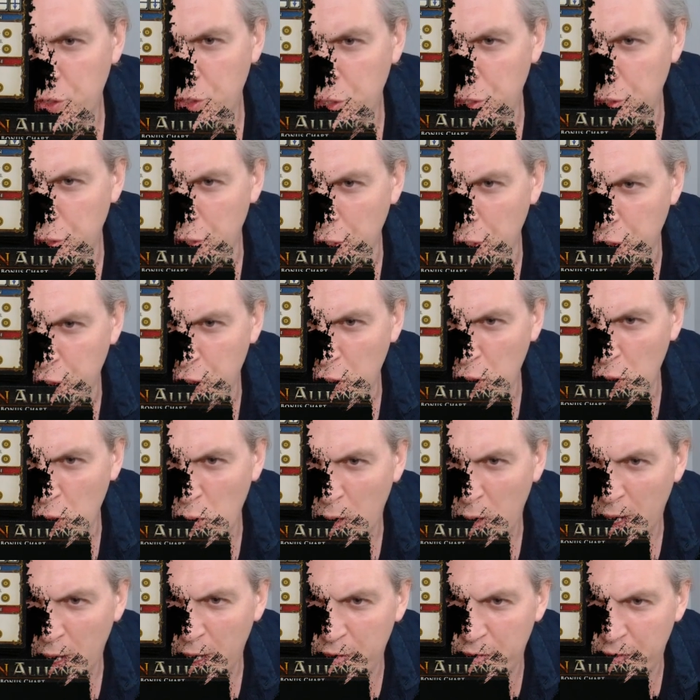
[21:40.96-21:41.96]
The
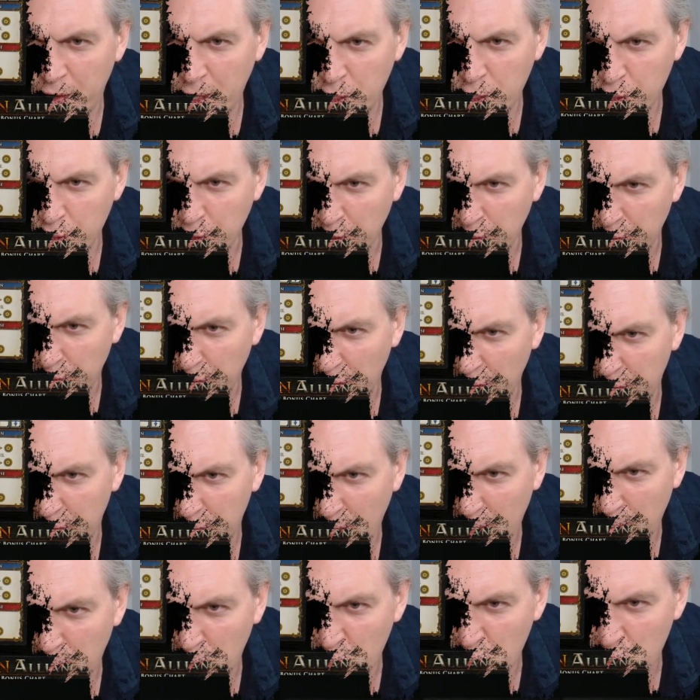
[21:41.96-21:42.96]
2 adventurers
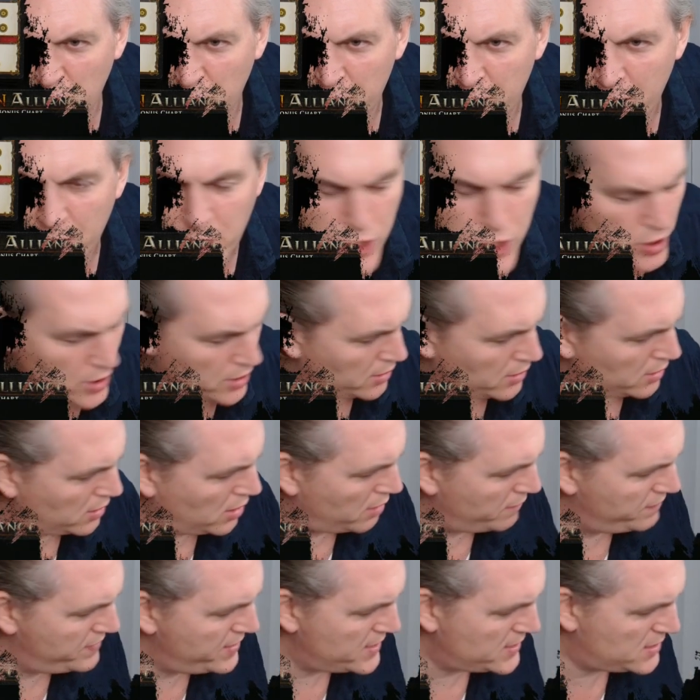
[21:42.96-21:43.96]
establish the nature
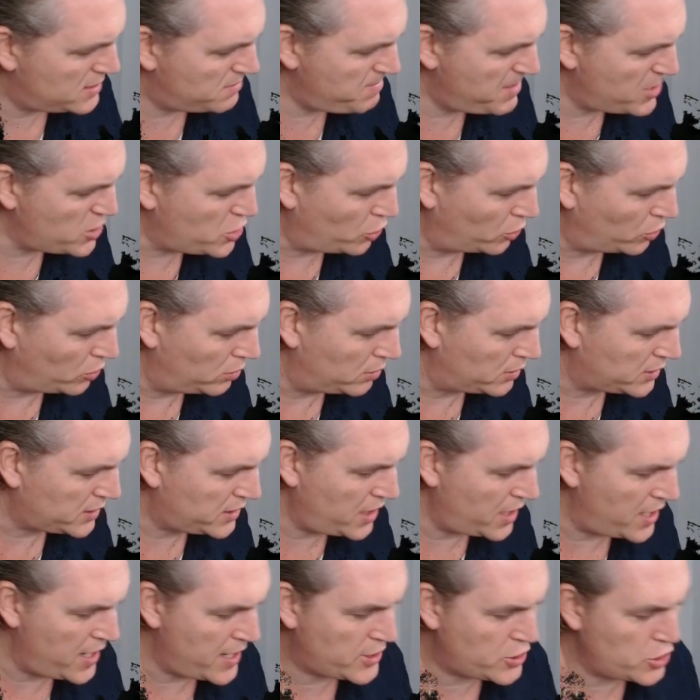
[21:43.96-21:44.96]
of their special
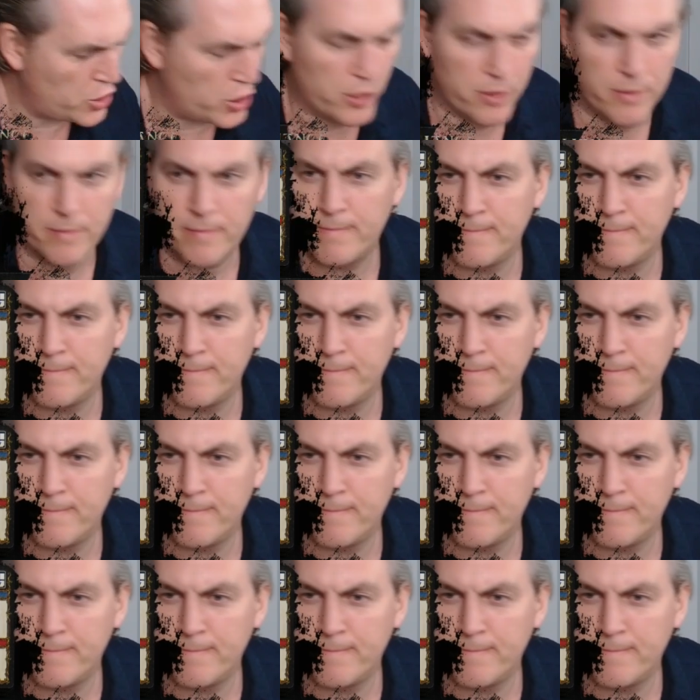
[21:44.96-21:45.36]
connection.